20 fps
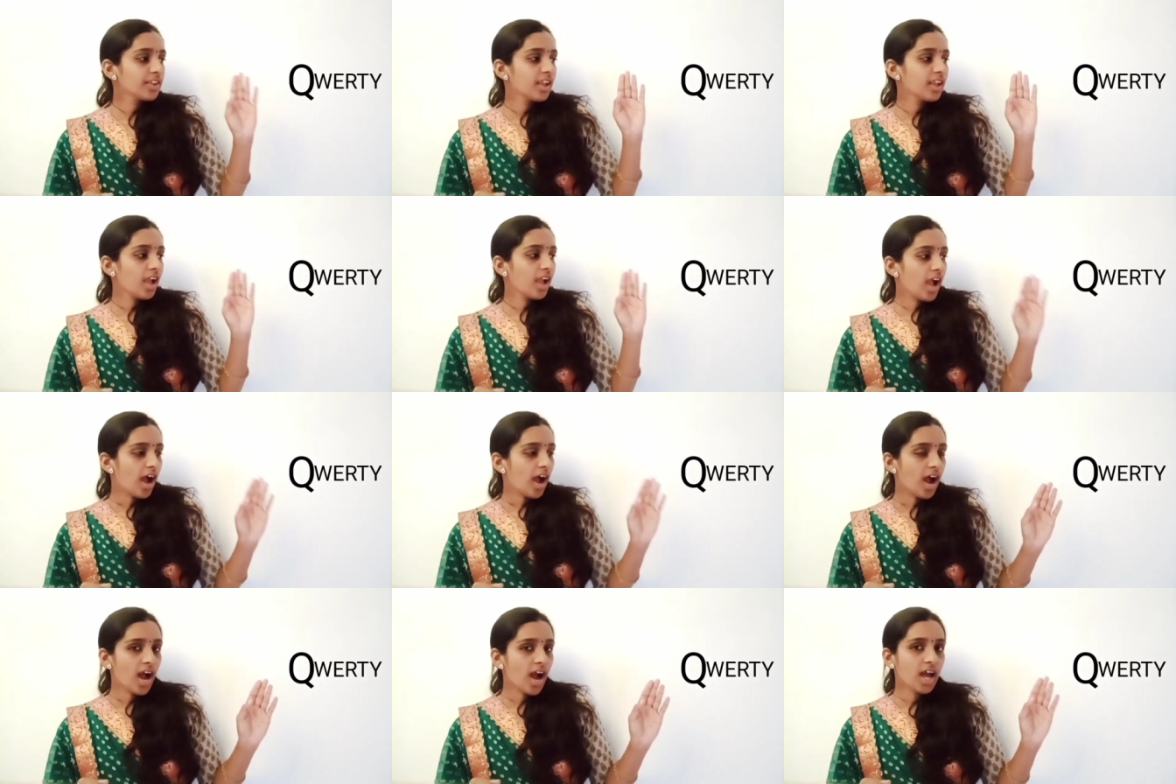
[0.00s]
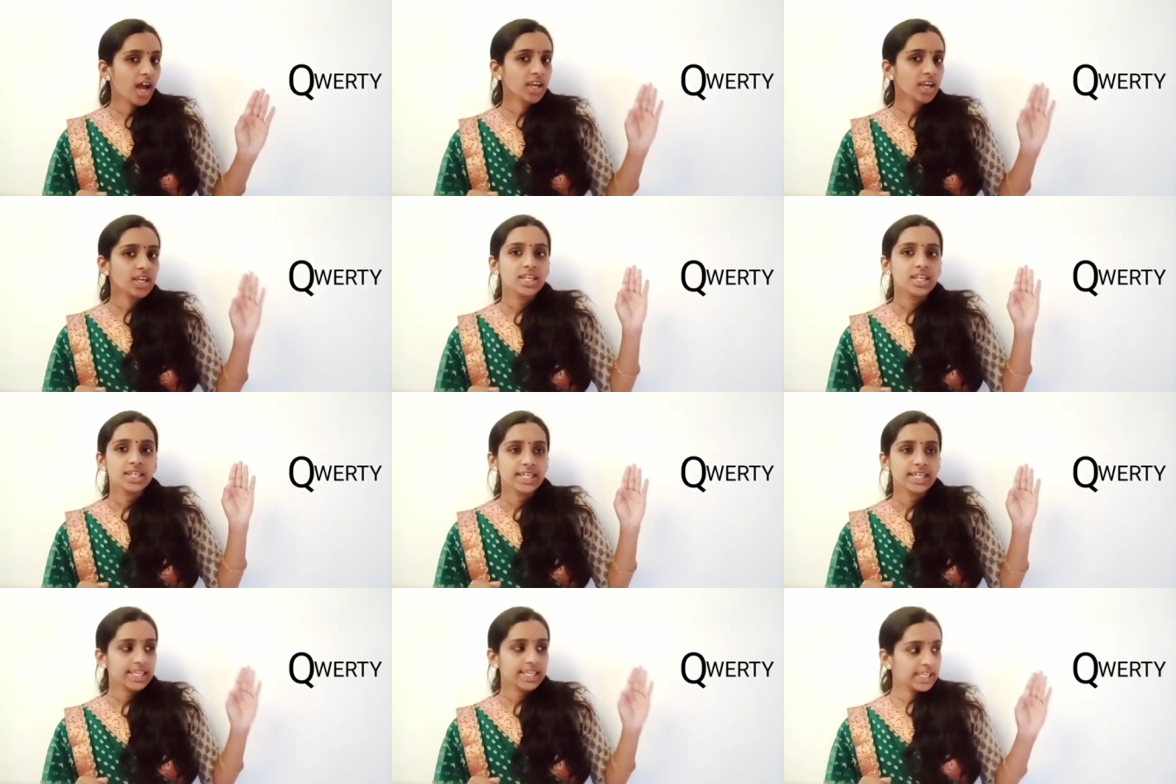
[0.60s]
R,
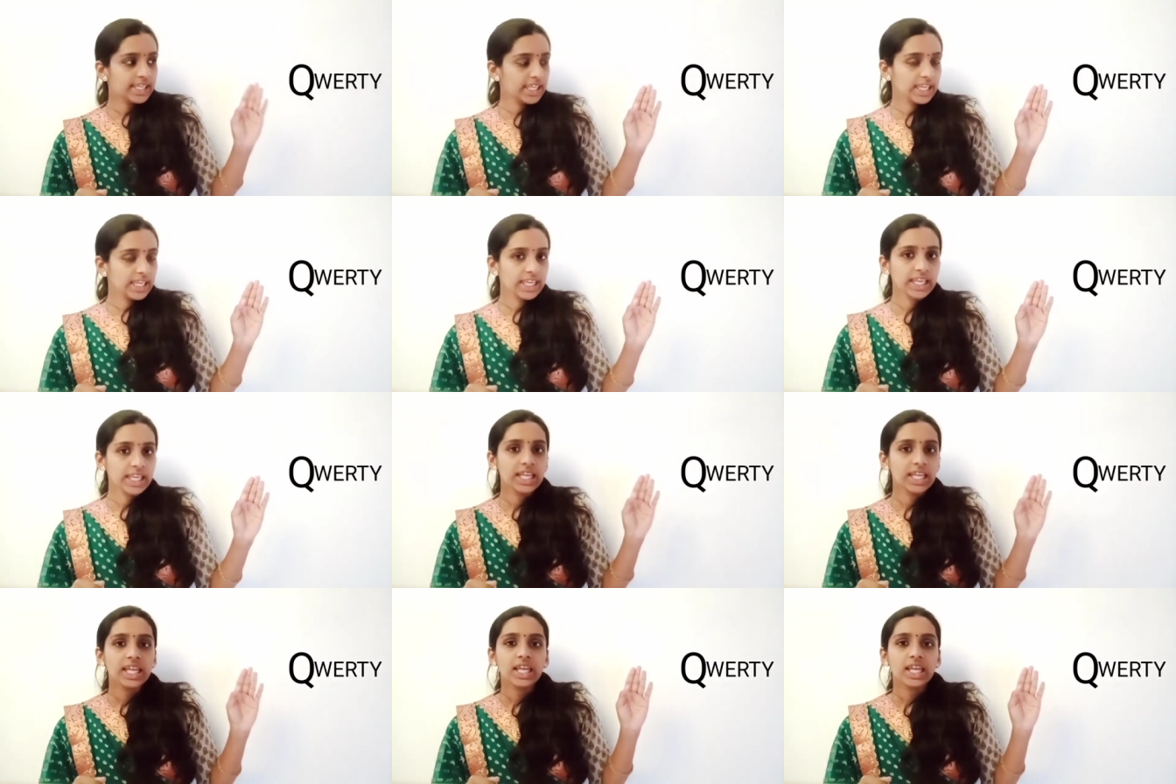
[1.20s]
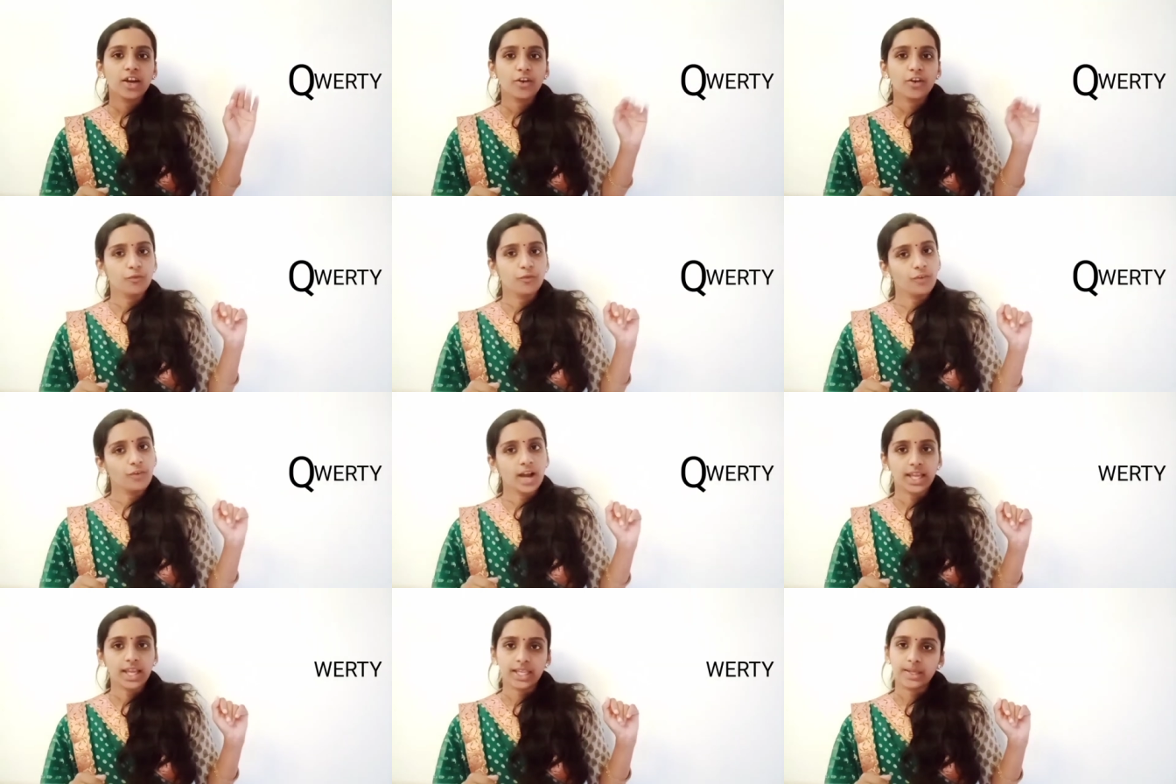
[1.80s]
T,
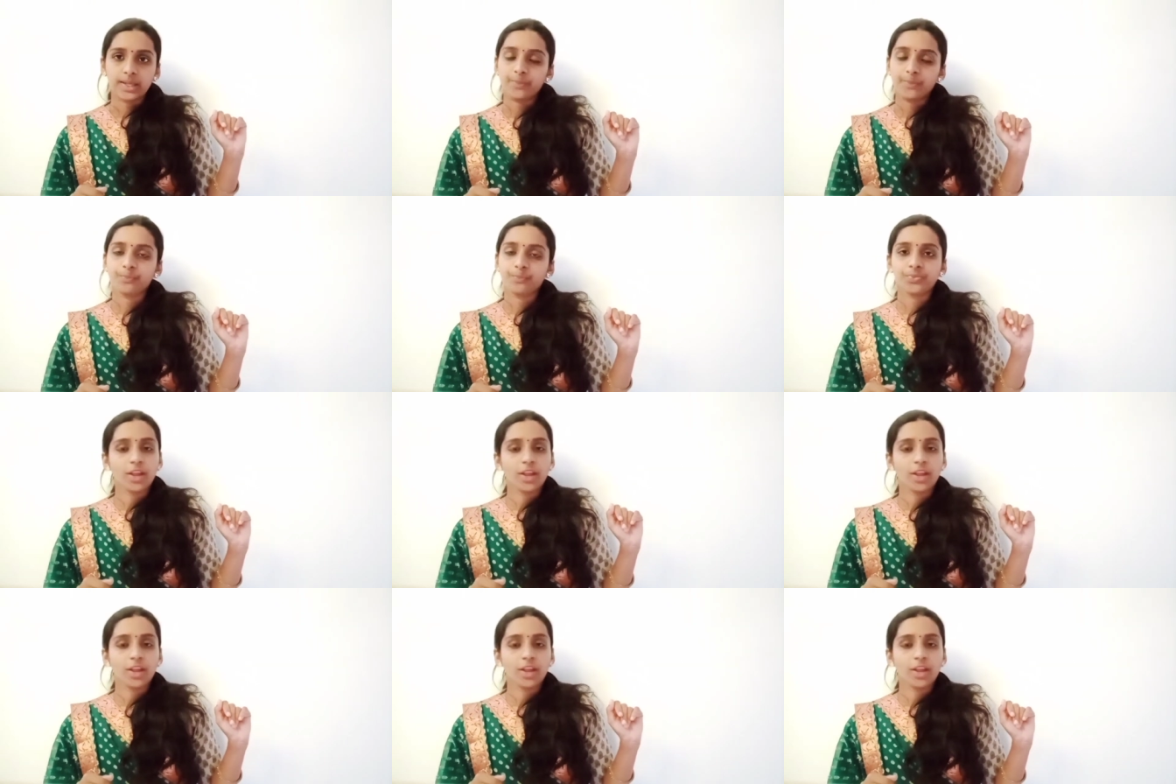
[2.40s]
Y.